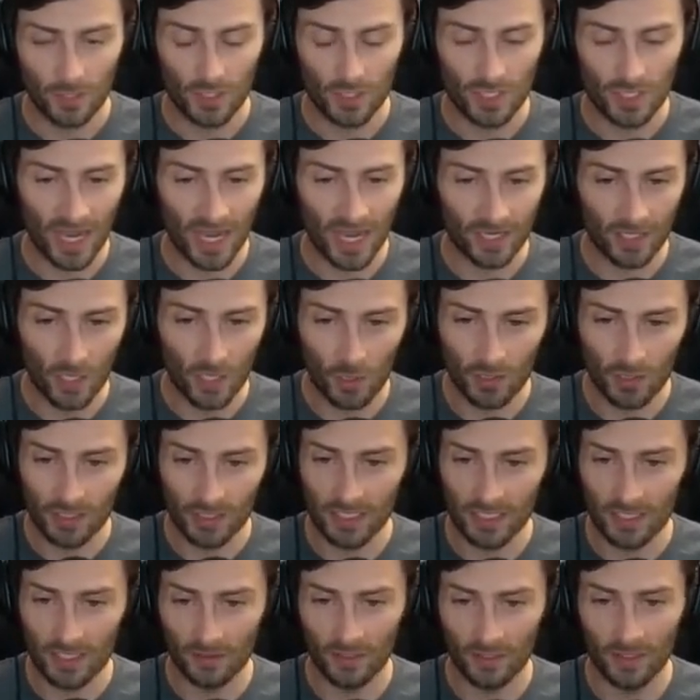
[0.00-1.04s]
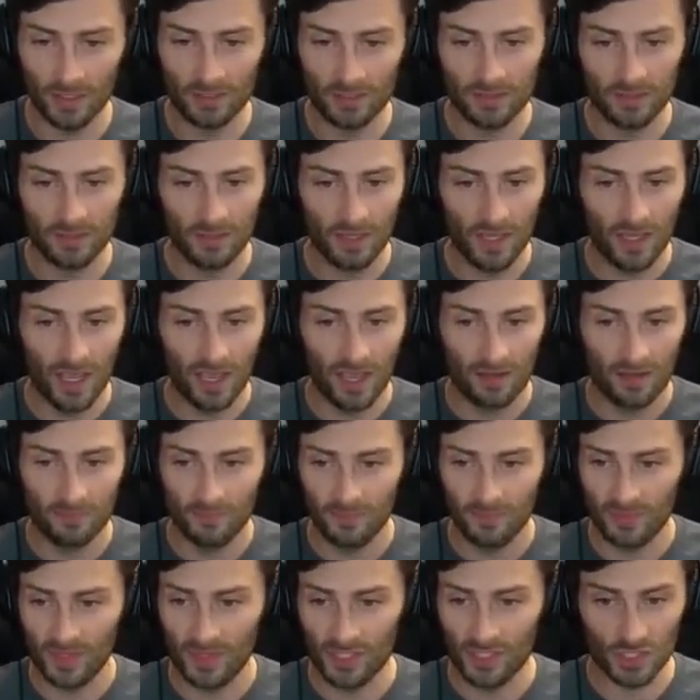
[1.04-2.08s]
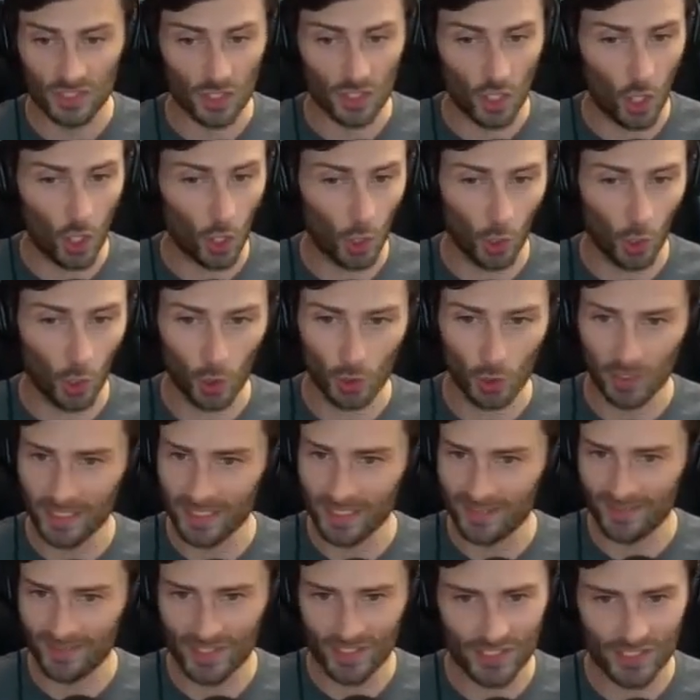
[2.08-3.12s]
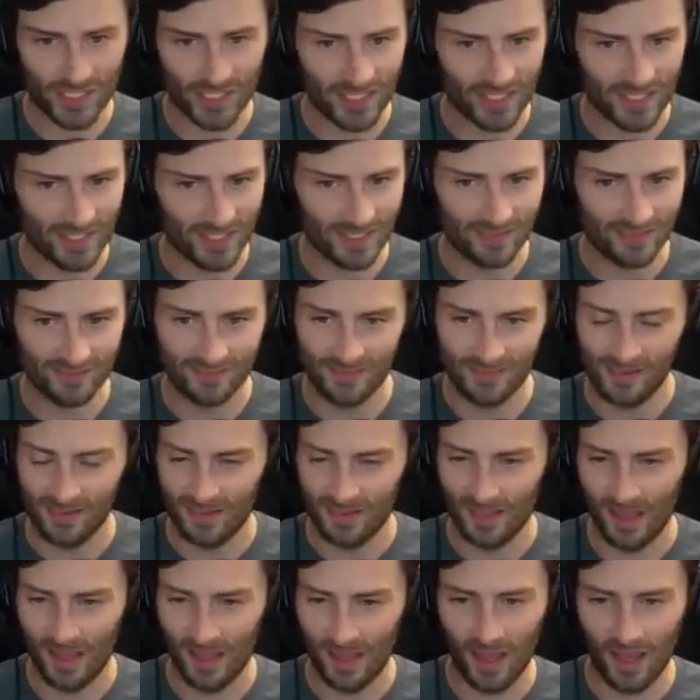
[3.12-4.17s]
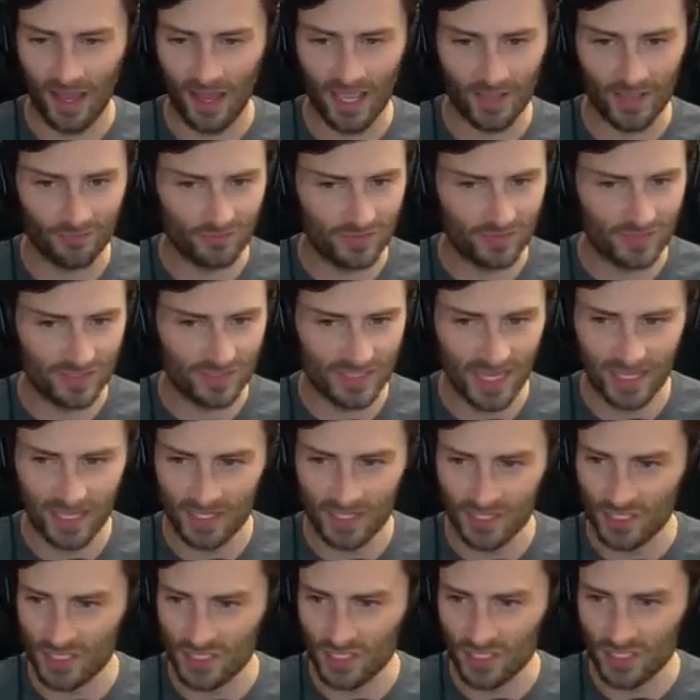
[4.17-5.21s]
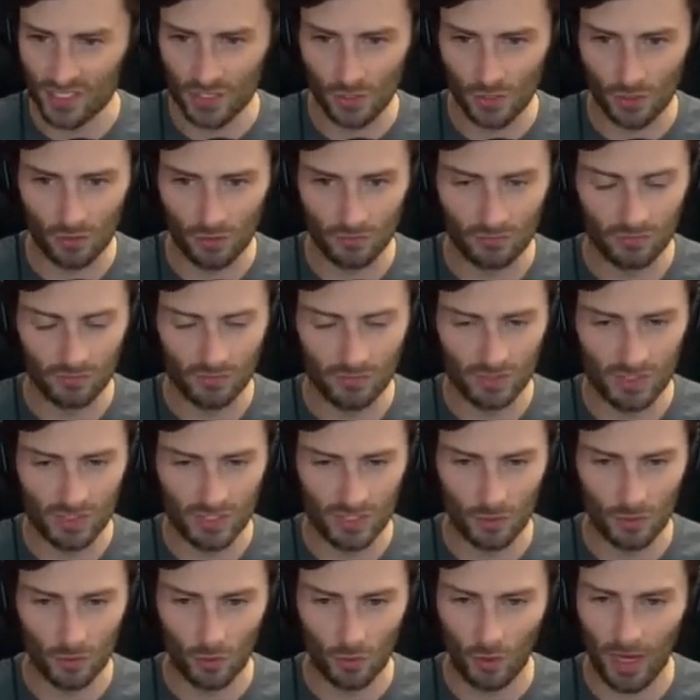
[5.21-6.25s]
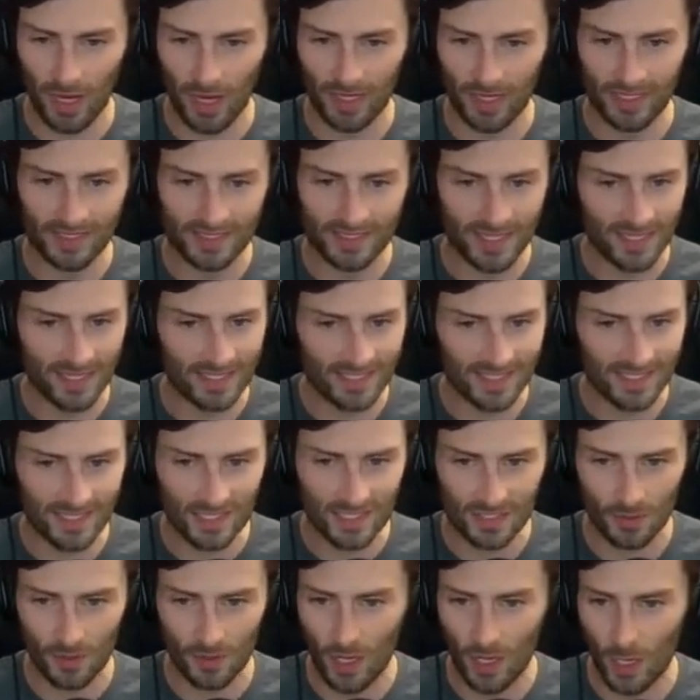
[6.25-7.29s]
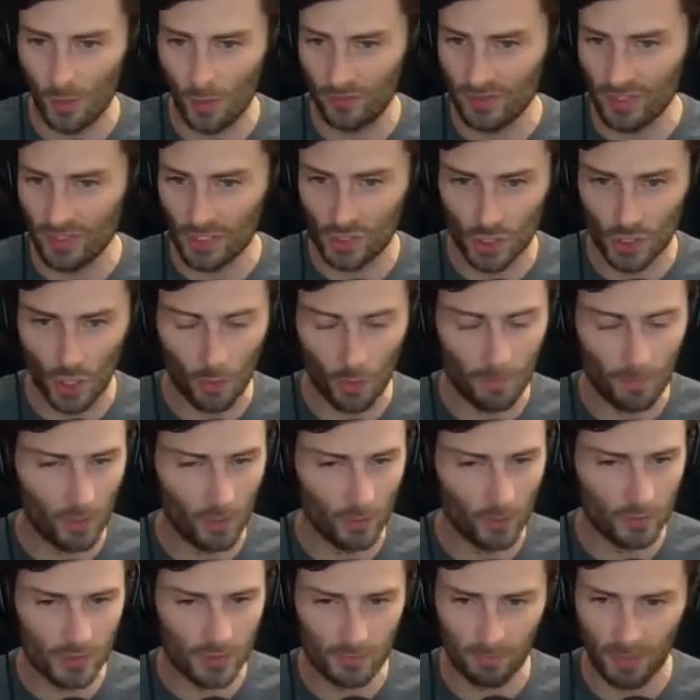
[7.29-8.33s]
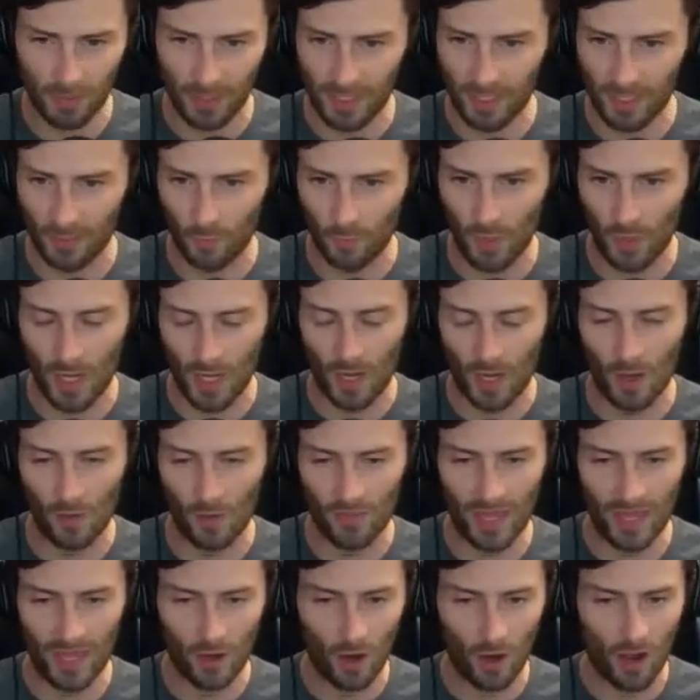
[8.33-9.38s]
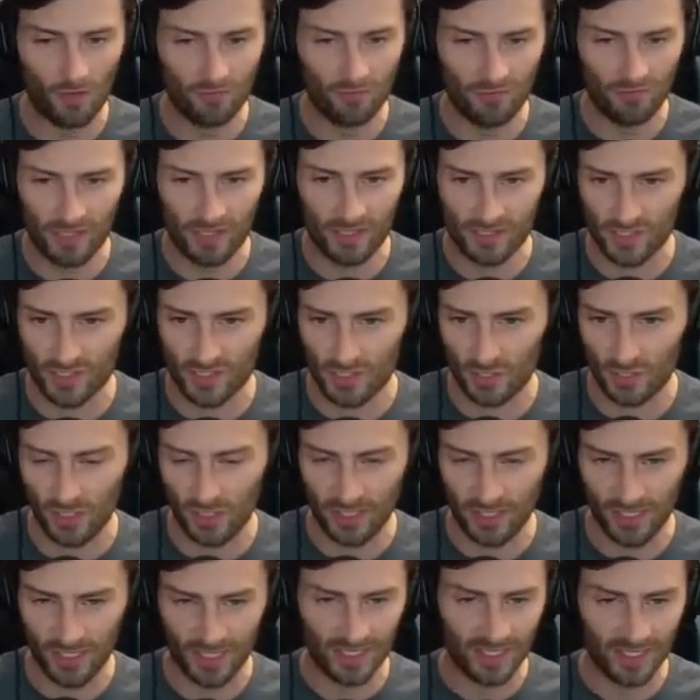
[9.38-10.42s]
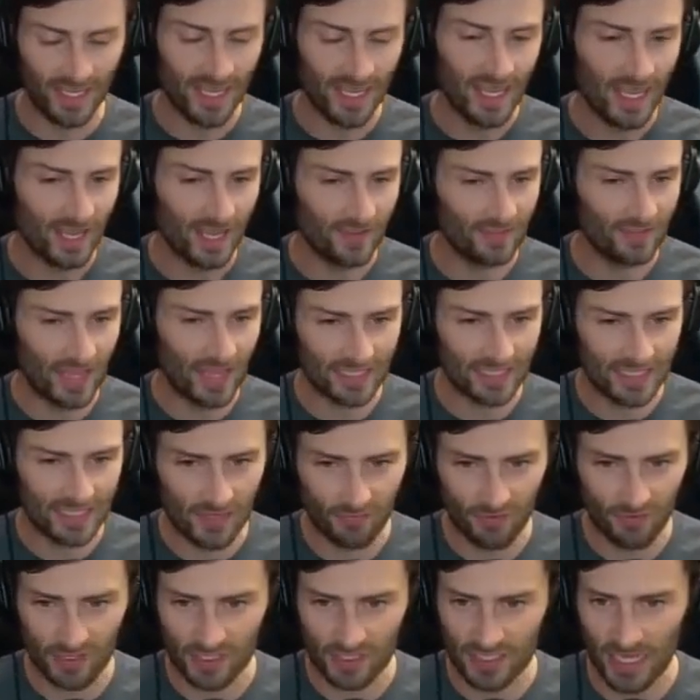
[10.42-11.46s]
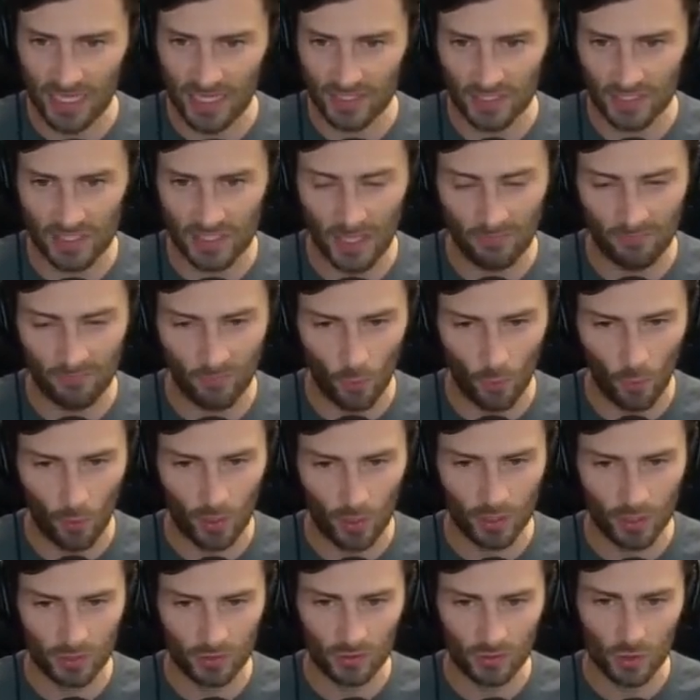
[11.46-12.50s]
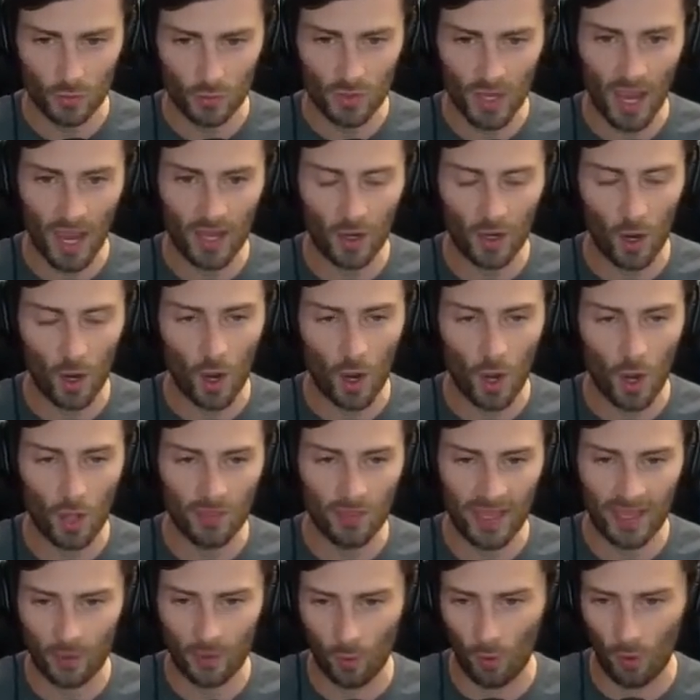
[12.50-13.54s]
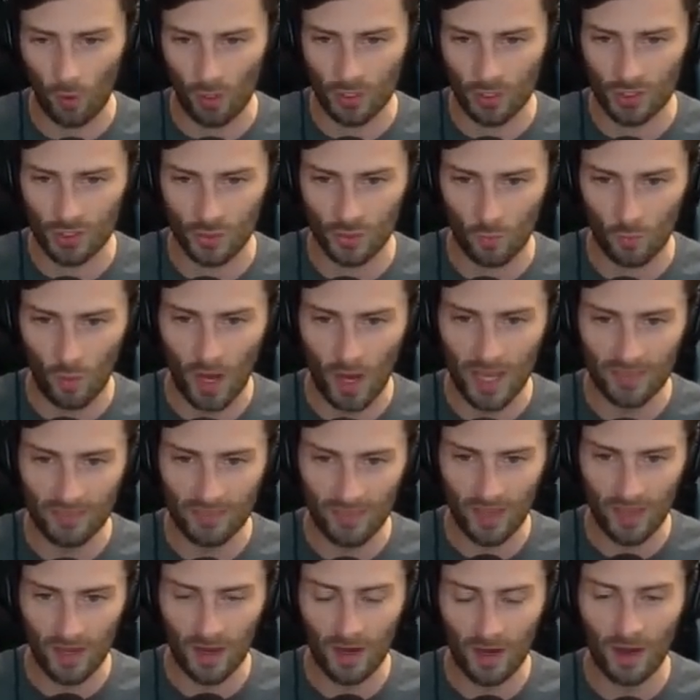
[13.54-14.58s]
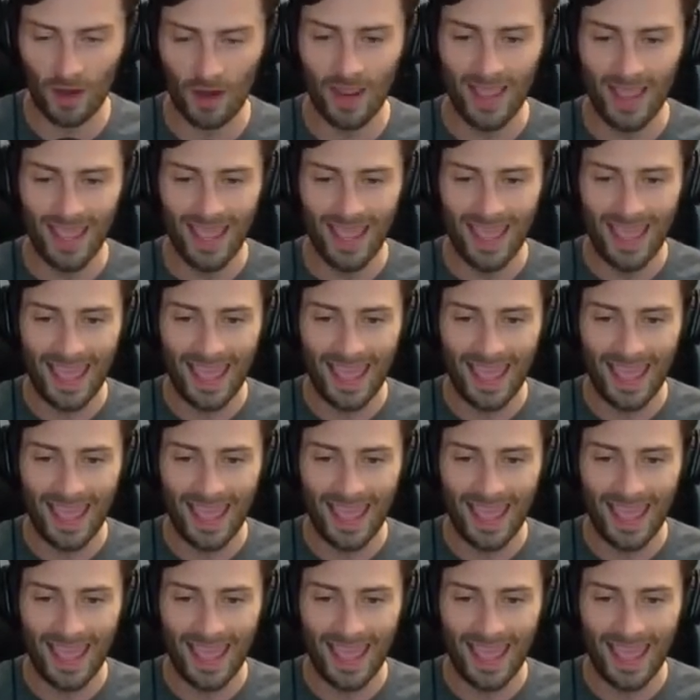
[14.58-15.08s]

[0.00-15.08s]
you got to go to Neyland. This is early in the season. If Tennessee's still cranking, Tennessee's still healthy, Joe Milton's playing well, that offense is clicking. If that defense takes a step forward, you got all that orange and white there